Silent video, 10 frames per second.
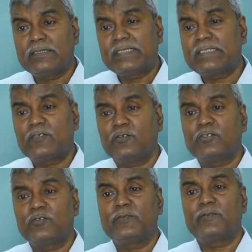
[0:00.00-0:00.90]
6
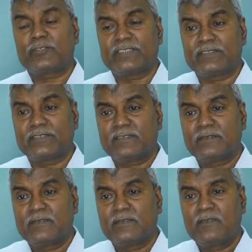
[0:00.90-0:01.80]
consecutive tosses,
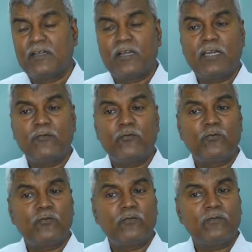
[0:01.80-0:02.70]
I'll have
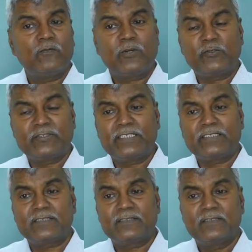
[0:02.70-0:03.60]
1 to
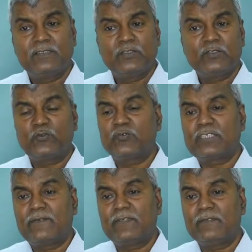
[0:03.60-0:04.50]
6, 2 to
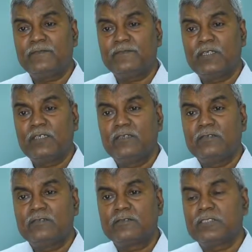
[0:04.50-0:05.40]
7,
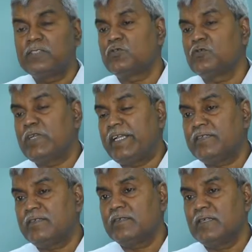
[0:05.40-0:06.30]
3 to
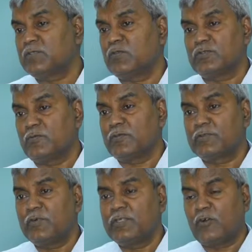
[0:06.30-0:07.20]
8, and so on and so forth.
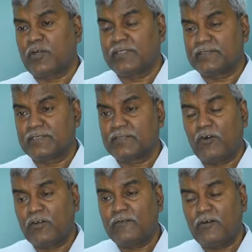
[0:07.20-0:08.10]
So many occurrences.
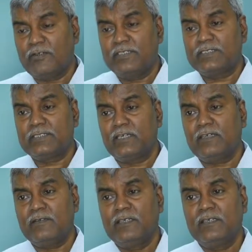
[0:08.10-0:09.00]
All these
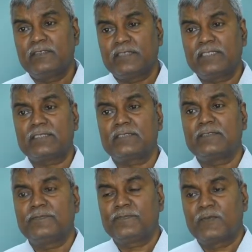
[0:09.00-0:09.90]
are
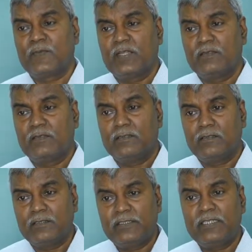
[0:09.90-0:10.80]
6
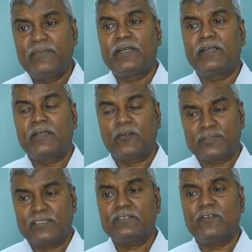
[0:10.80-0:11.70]
independent
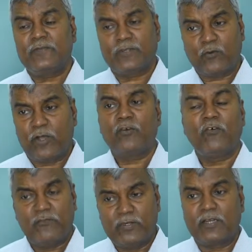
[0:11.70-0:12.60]
tosses of a coin,
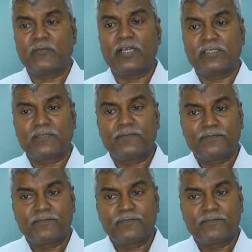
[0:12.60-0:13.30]
hopefully unbiased.